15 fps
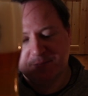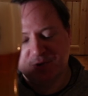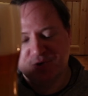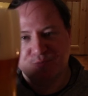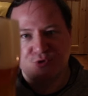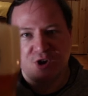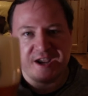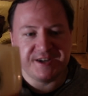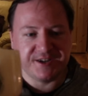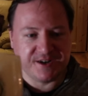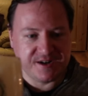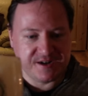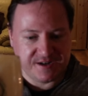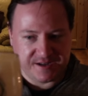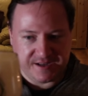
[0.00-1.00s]
it's much
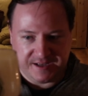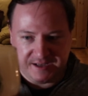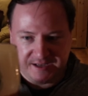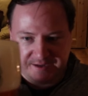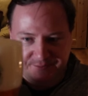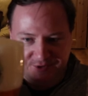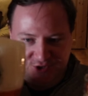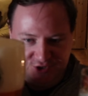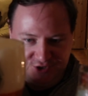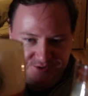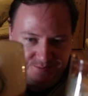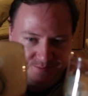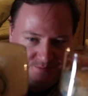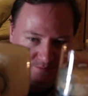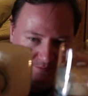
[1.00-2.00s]
brighter,
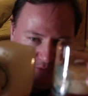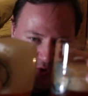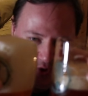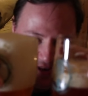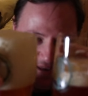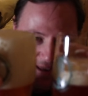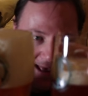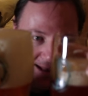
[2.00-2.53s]
much more